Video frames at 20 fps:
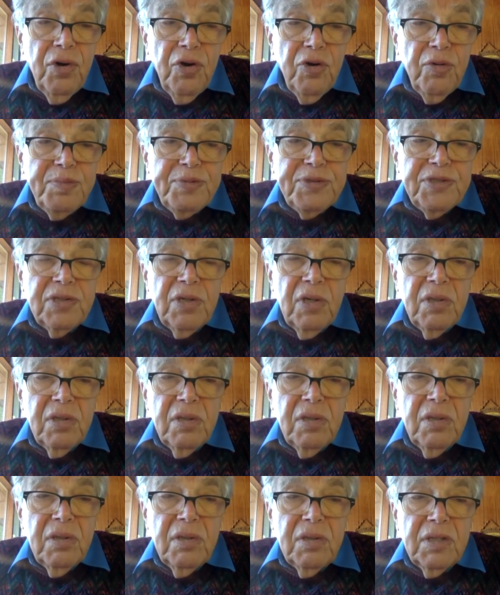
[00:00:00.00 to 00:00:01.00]
groups
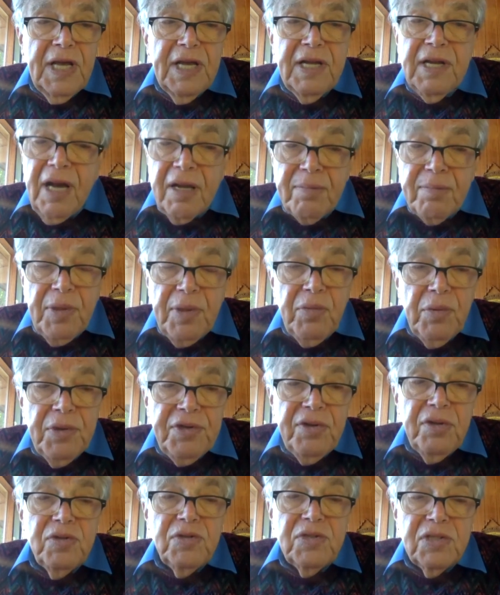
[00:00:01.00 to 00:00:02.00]
uh, cannot be
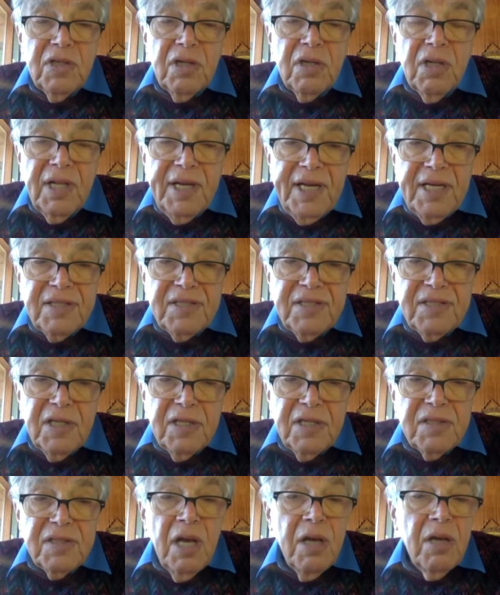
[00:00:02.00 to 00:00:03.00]
reduced to
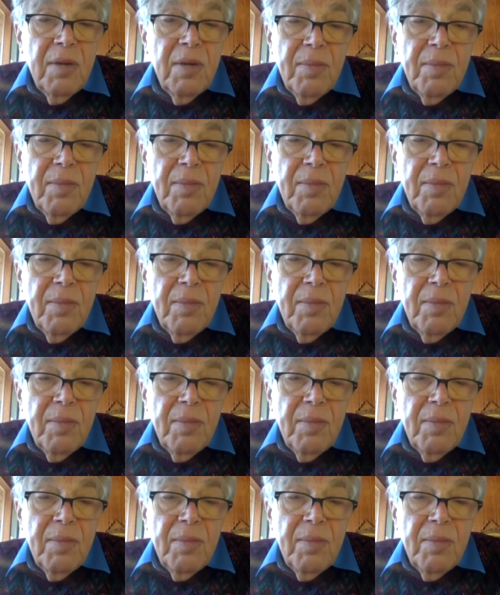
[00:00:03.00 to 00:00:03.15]
classes,